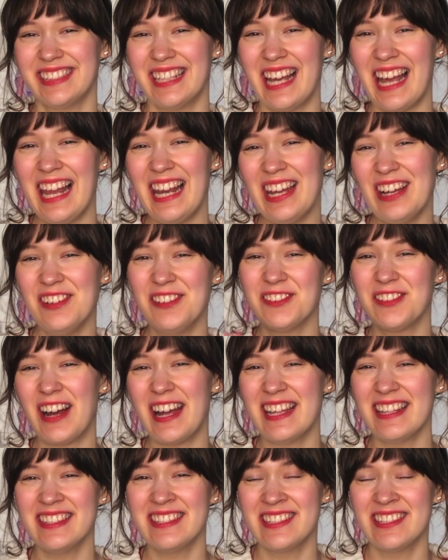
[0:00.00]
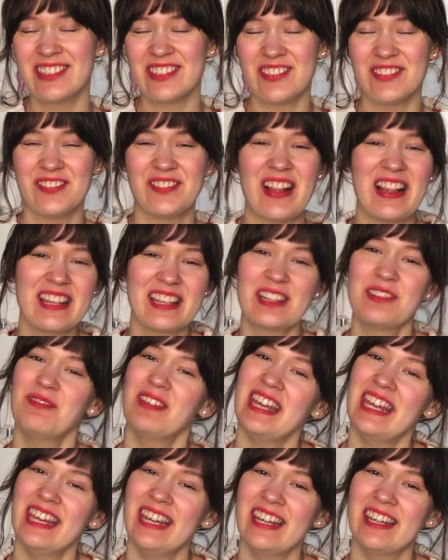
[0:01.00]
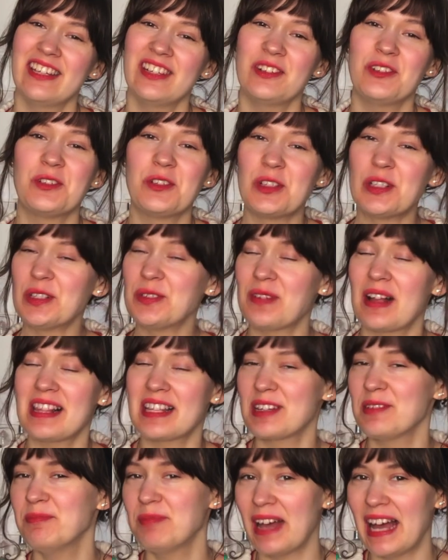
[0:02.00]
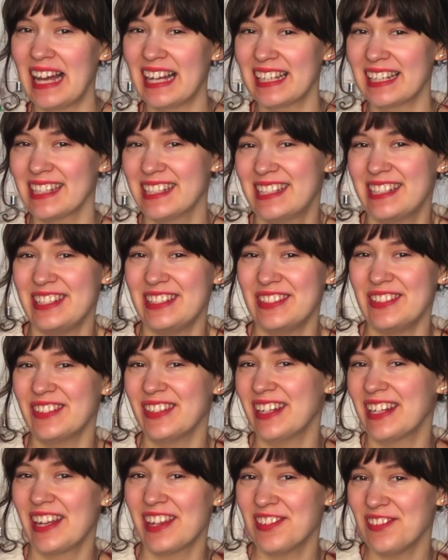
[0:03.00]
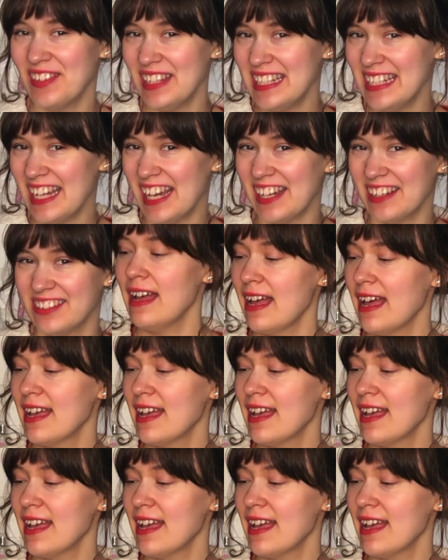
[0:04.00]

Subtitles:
Hello friends, welcome here or welcome back to another video.